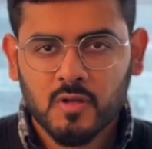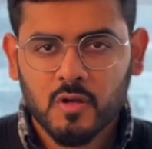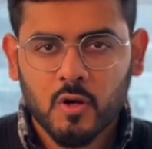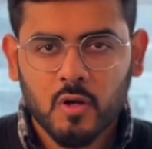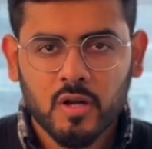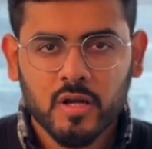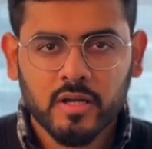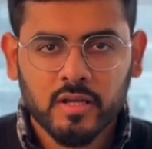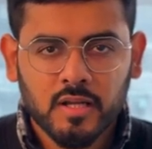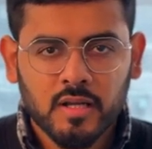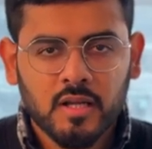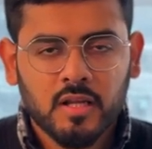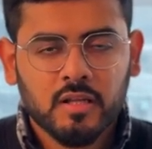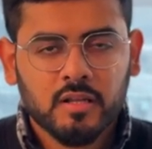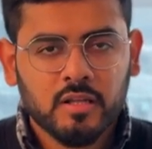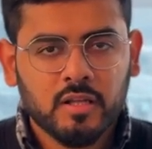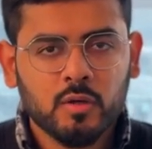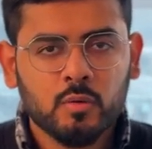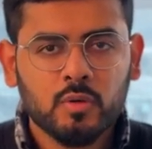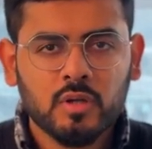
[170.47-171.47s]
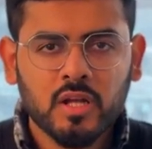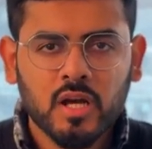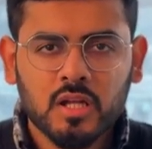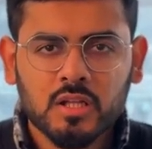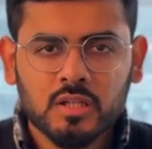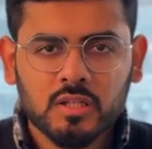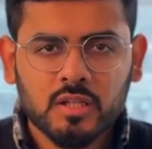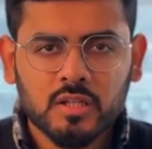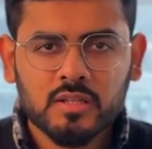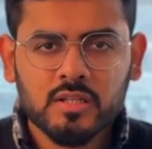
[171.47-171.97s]
Alright, the only
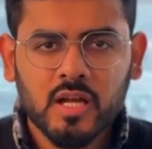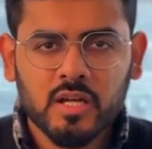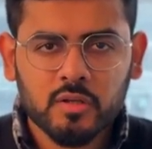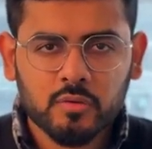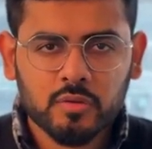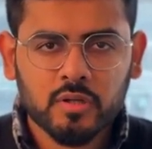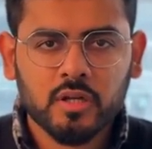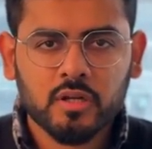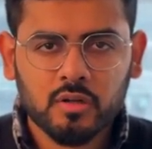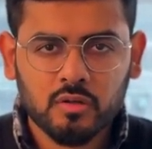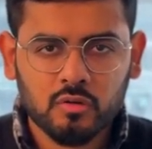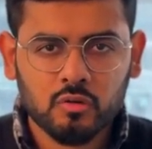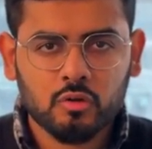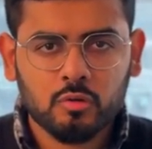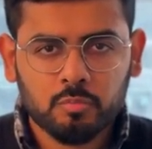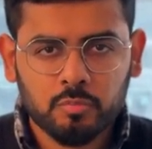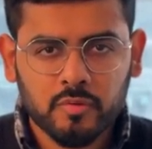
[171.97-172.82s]
other thing that you need to know